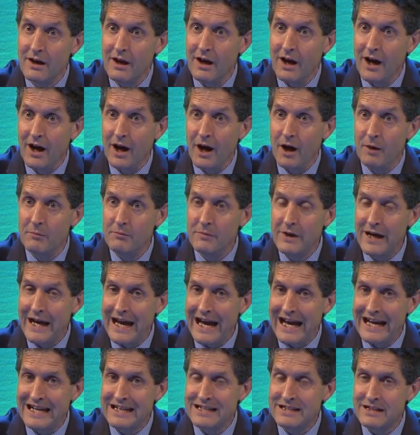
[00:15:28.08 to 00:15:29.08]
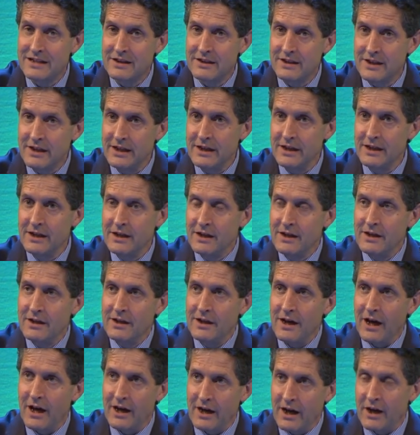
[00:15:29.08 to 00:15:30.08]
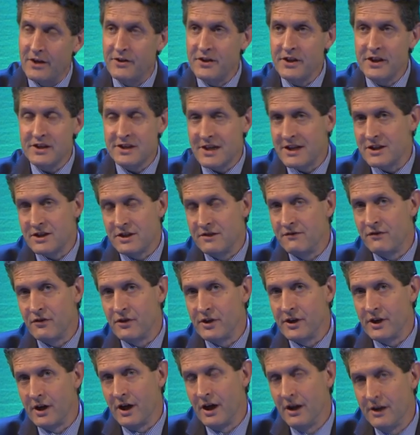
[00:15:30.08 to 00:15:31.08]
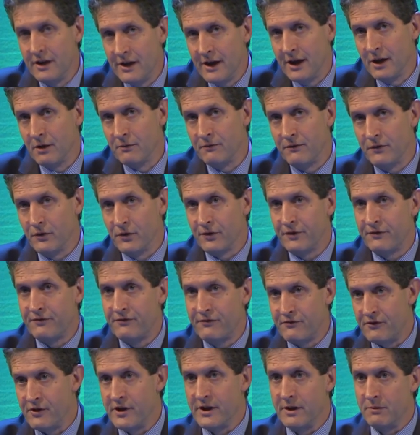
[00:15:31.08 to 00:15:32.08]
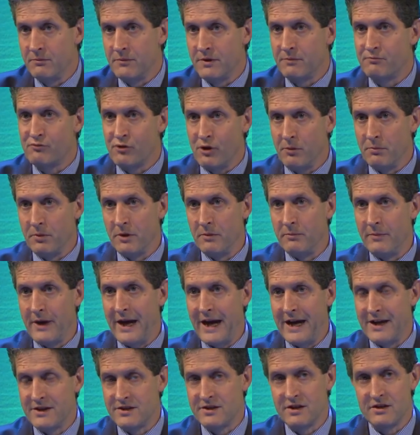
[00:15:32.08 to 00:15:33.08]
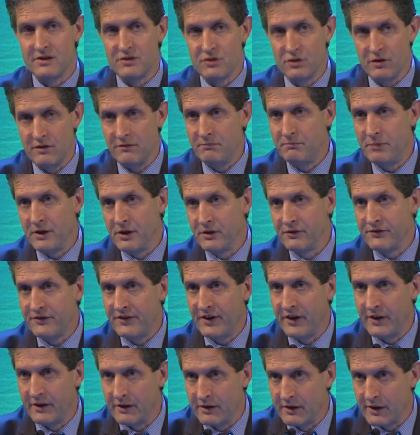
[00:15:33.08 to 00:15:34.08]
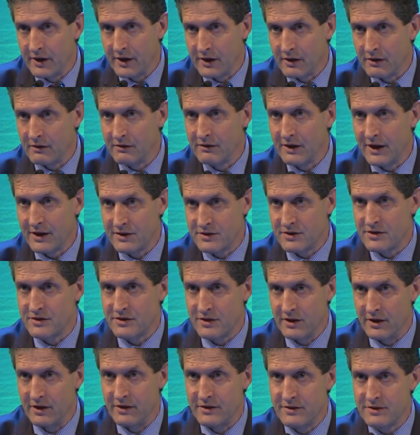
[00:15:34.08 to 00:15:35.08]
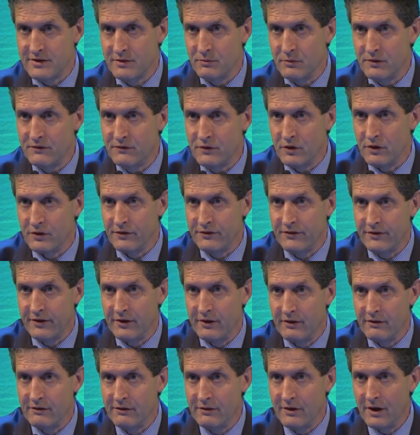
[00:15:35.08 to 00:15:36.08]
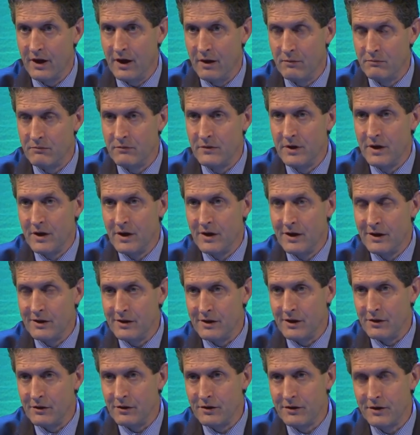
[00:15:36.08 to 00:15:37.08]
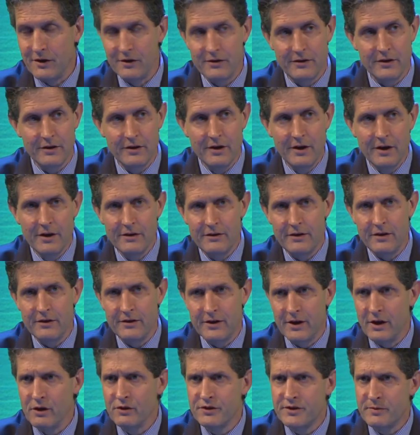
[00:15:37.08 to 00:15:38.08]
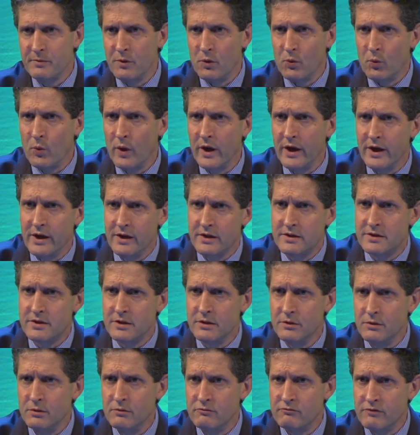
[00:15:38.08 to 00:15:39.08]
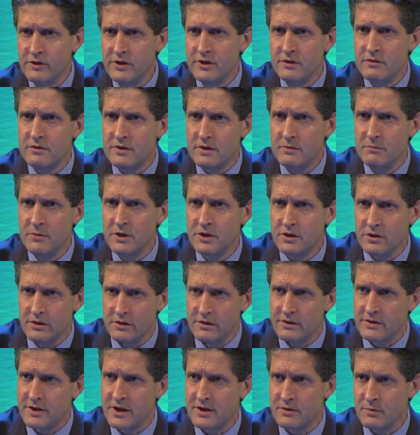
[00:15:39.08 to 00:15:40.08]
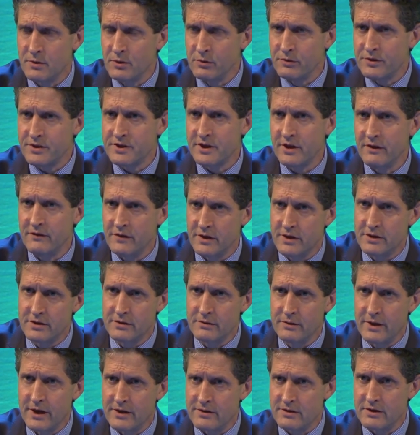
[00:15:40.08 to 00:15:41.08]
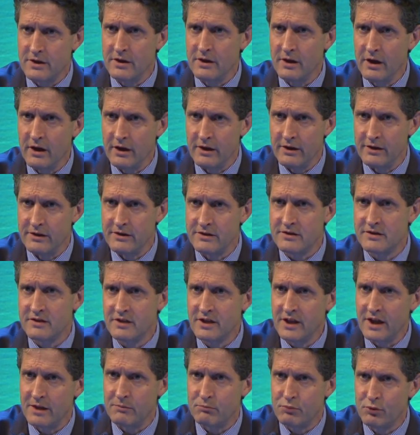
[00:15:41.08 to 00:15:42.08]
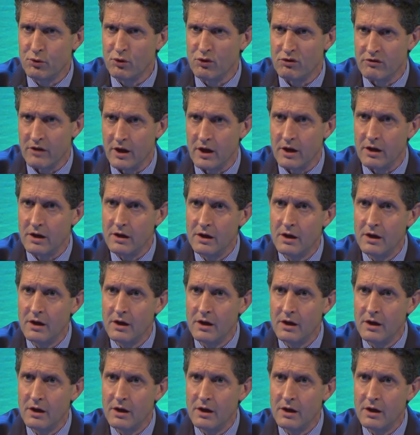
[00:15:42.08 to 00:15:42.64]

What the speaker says: I think it's actually very unhelpful to frame the problem as a sort of belt-tightening exercise that we've got to, the ultimate way to reduce emissions, as we all discovered in 2009, is to get poorer.